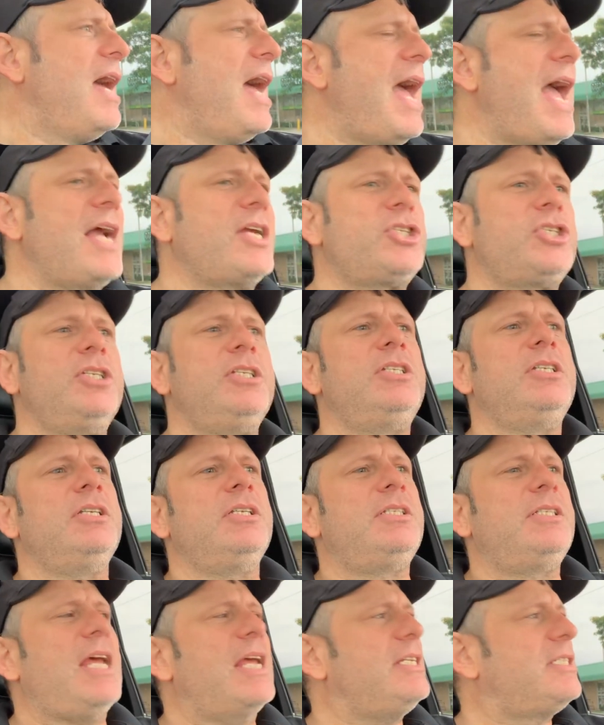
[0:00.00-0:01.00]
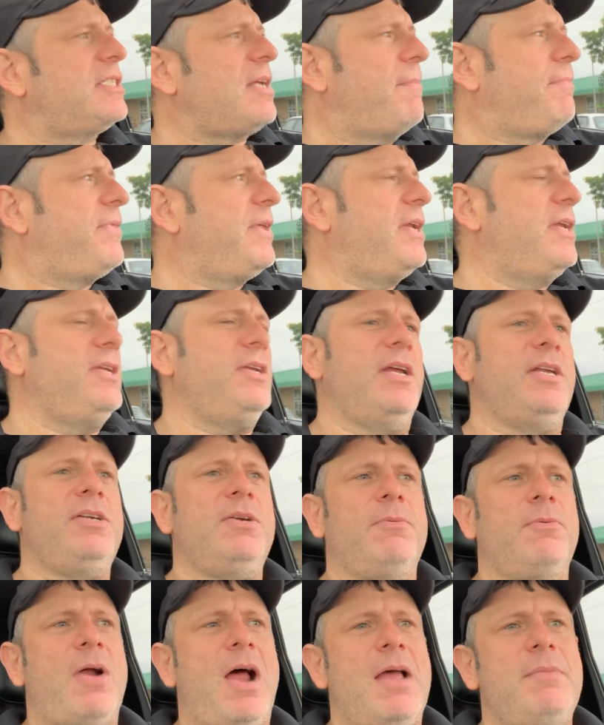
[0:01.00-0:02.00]
actually say something in, in
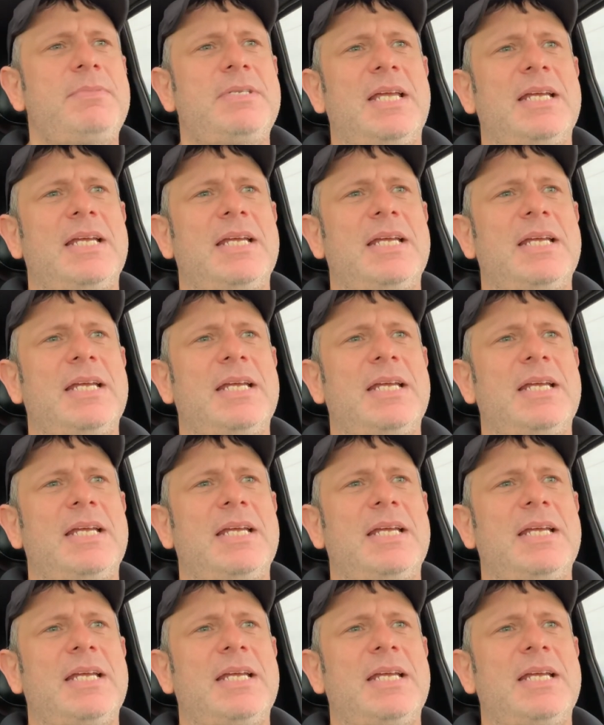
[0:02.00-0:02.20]
your rhymes,